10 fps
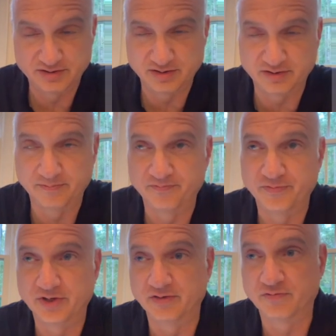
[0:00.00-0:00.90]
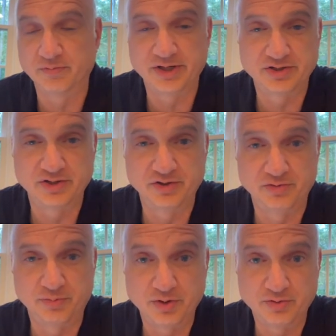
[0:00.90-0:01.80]
the information in your
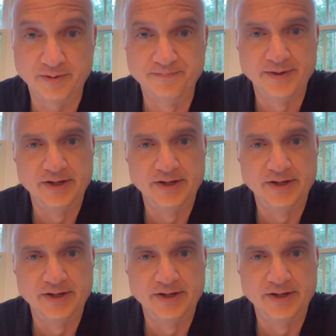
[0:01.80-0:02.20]
program.